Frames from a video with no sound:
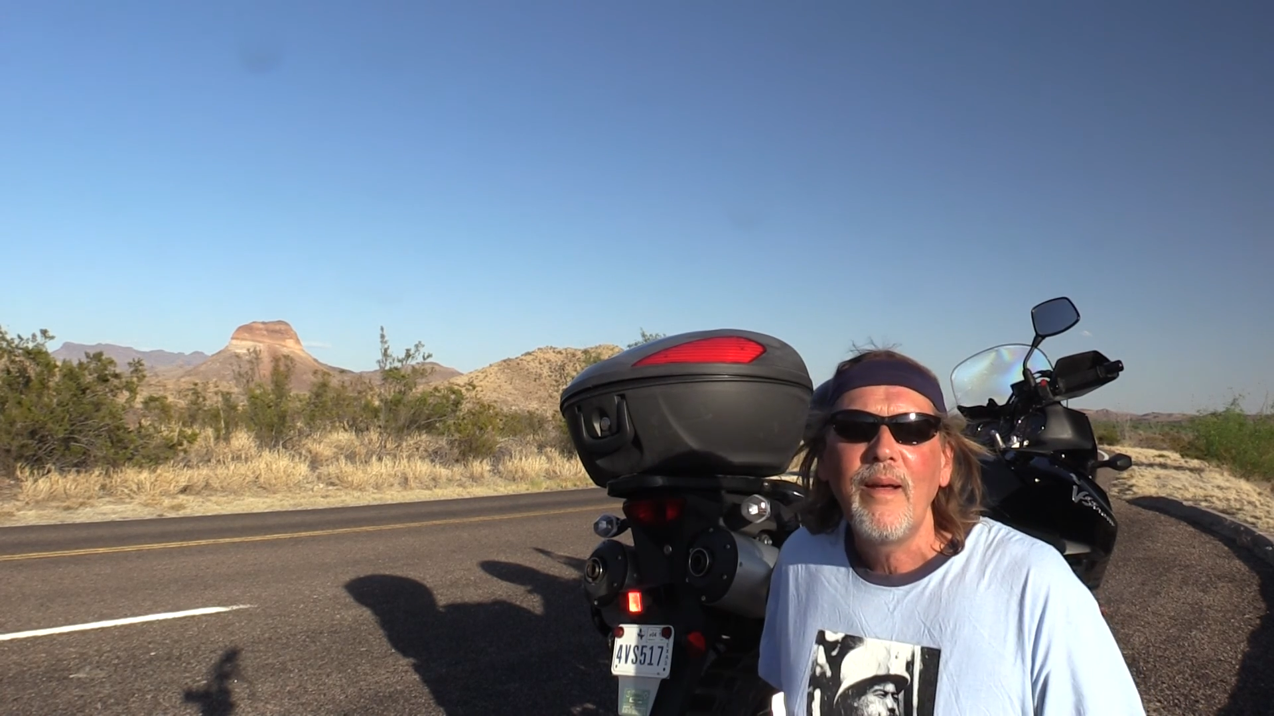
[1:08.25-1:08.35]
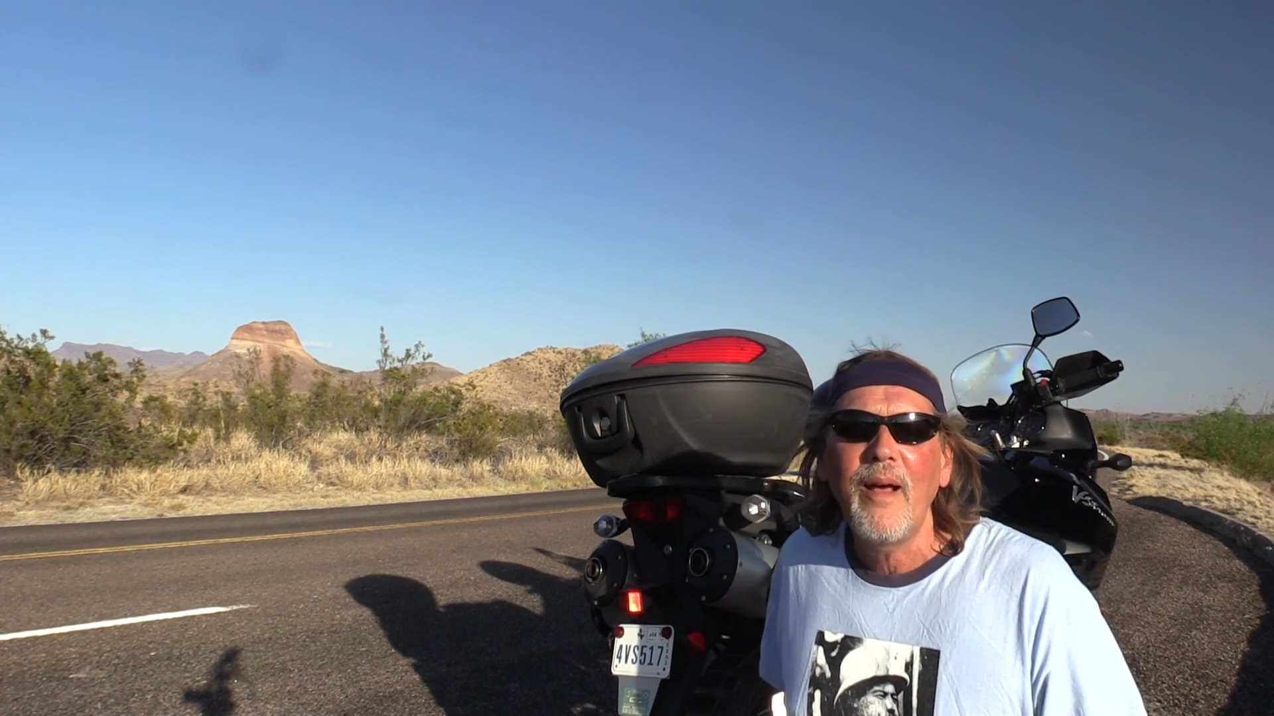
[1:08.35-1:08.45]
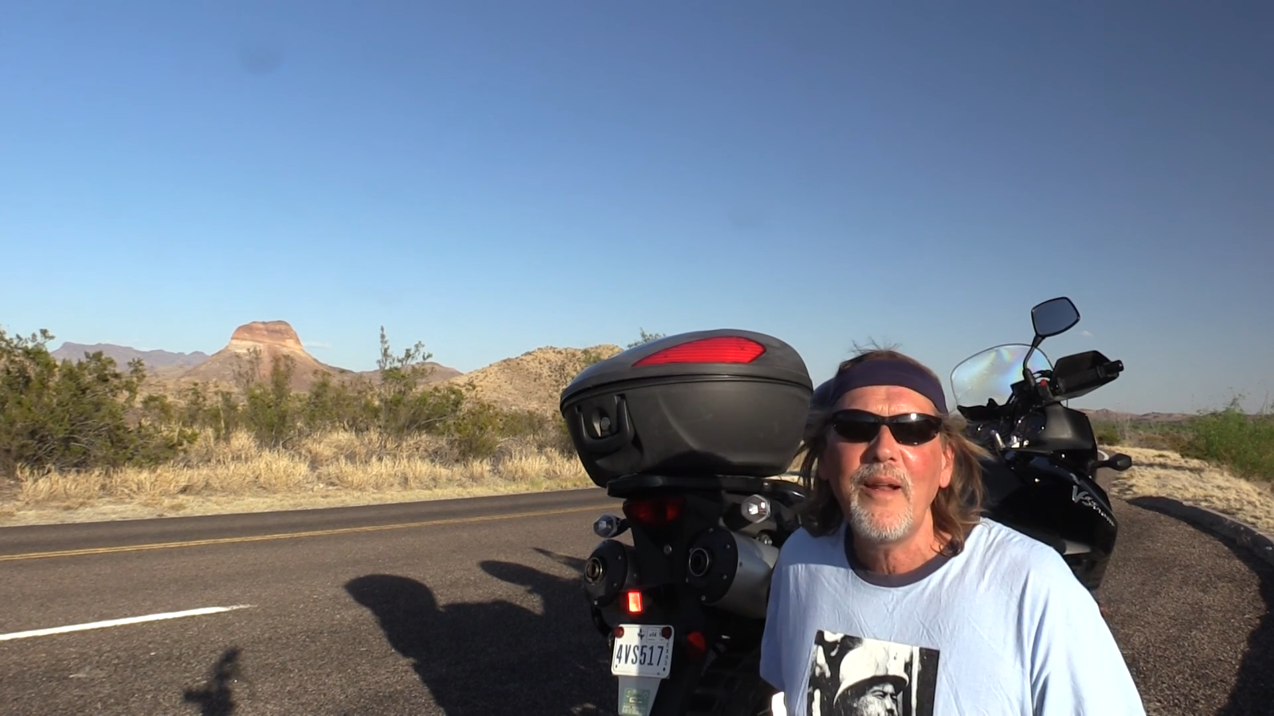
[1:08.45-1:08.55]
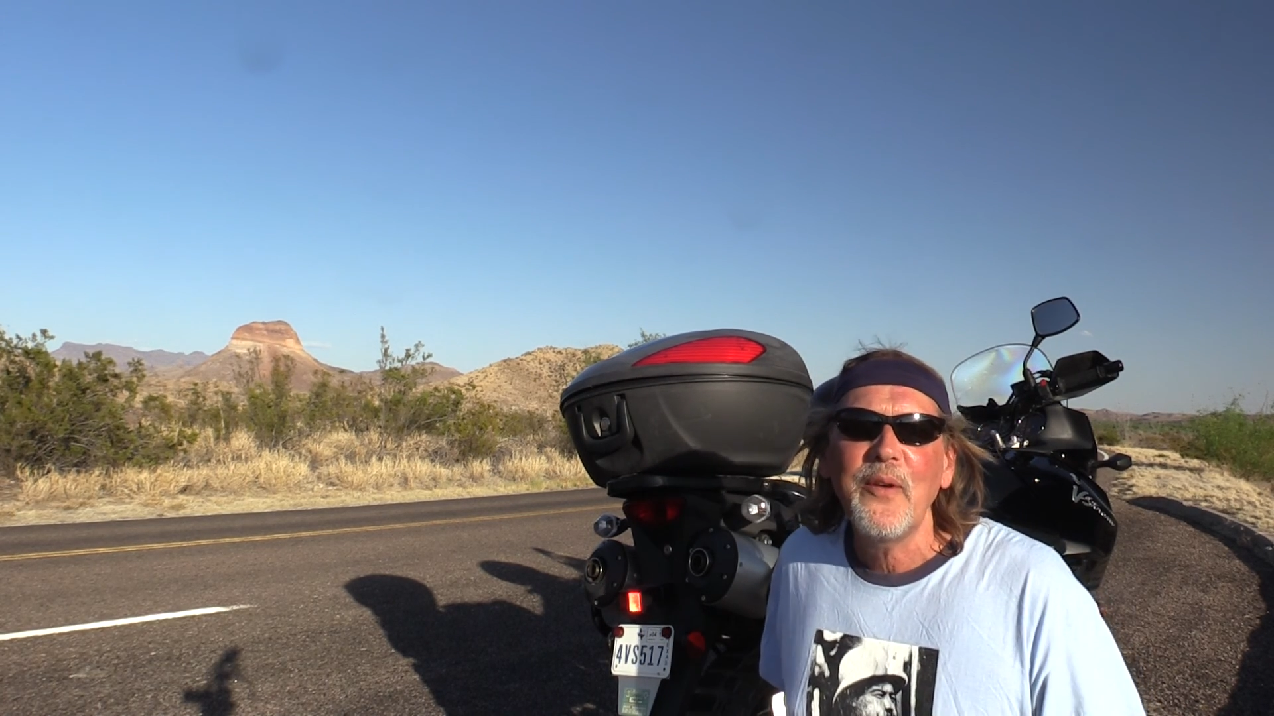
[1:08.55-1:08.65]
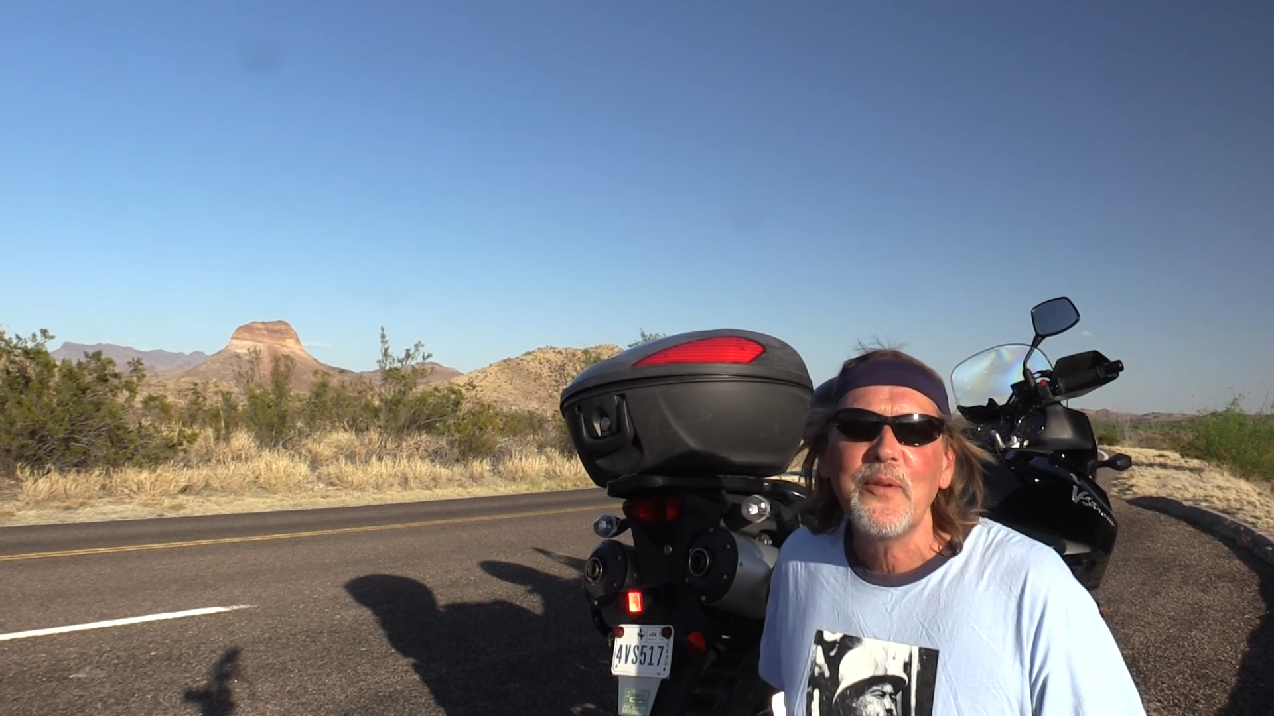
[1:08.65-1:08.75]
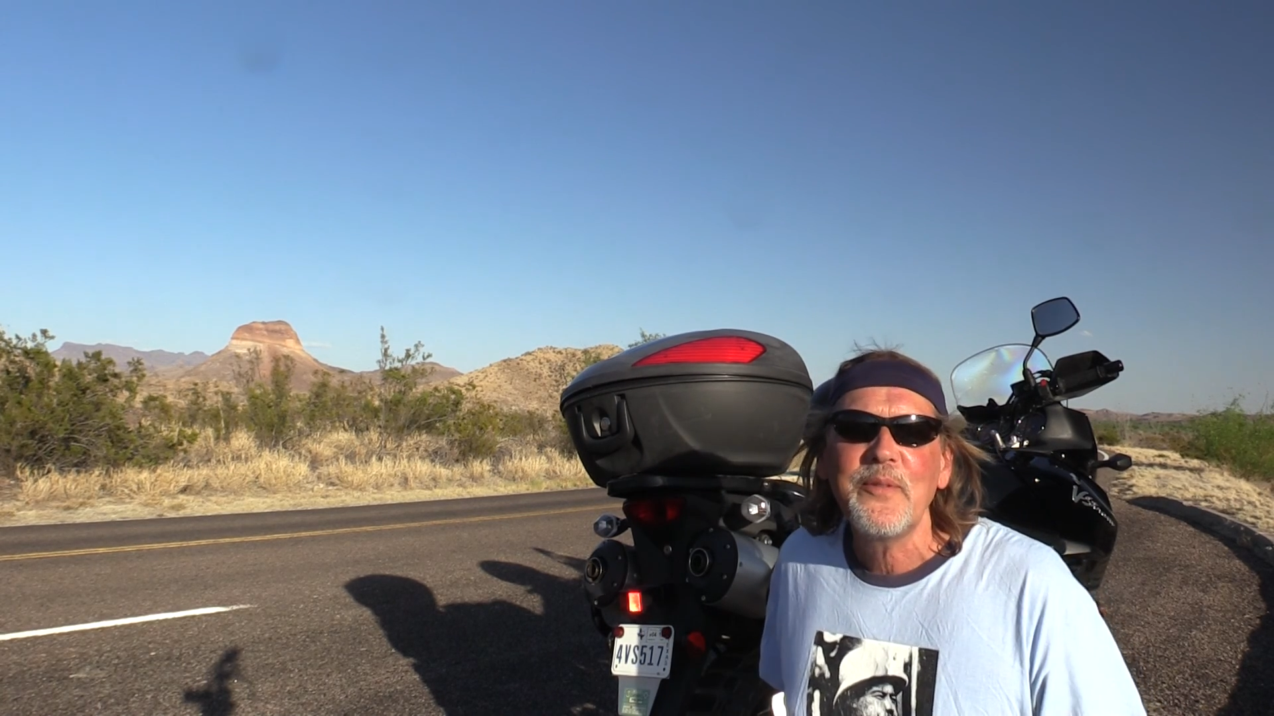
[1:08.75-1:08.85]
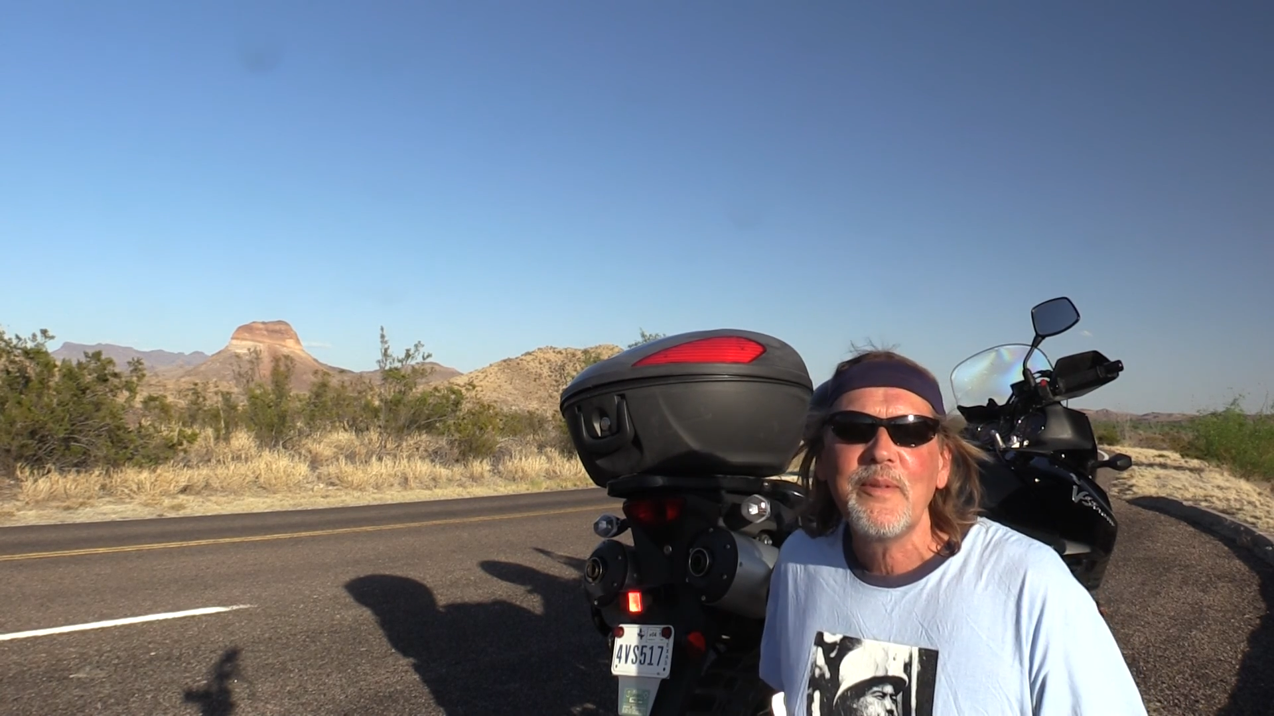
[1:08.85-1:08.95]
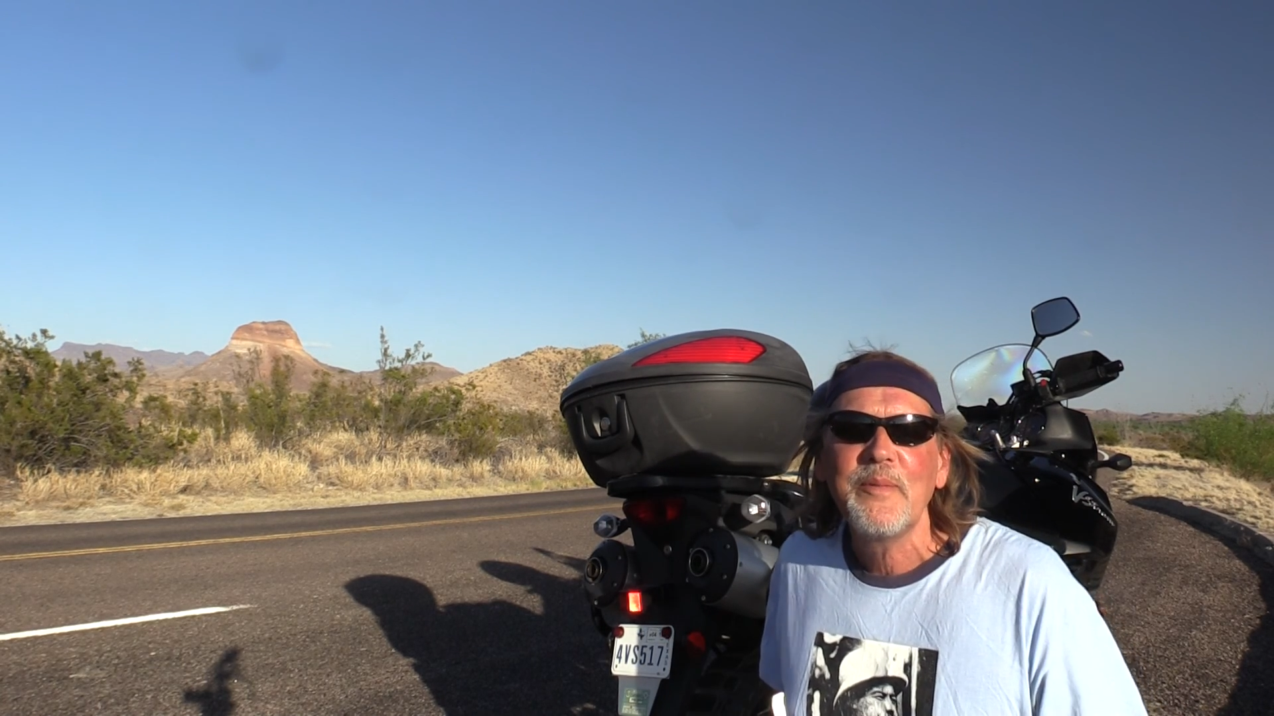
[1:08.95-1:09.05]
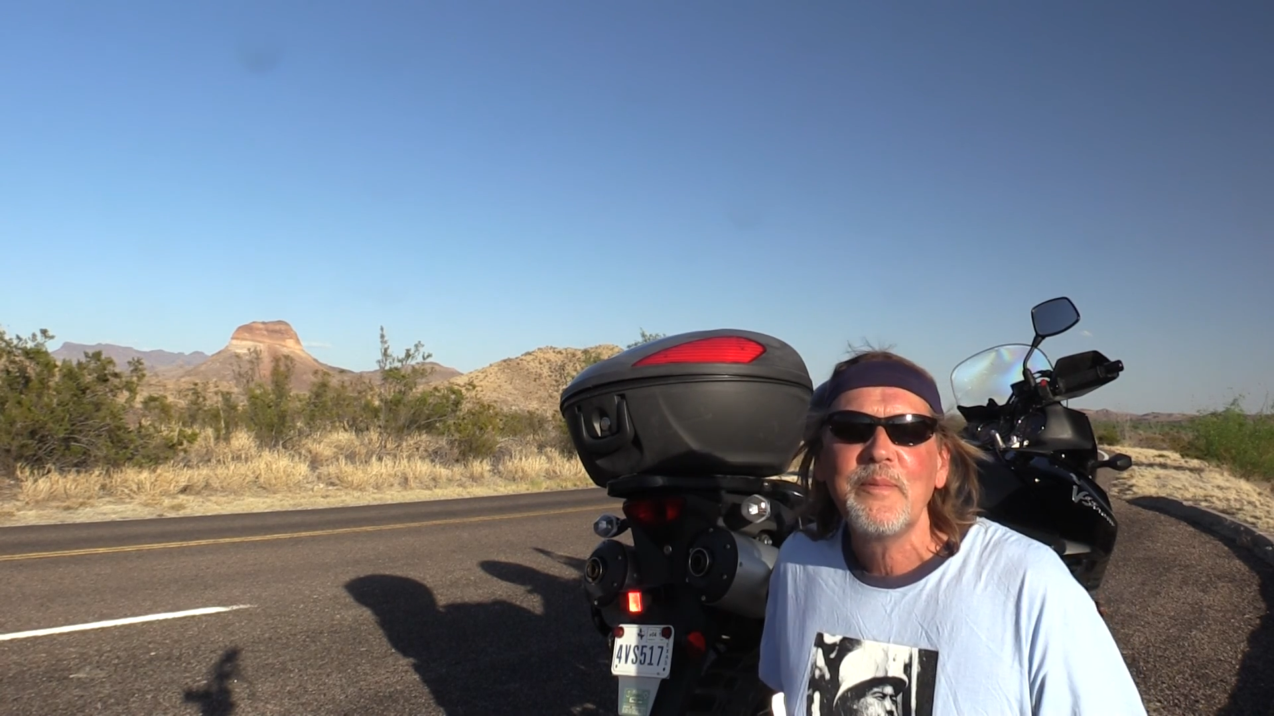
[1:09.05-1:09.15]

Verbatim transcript: adios.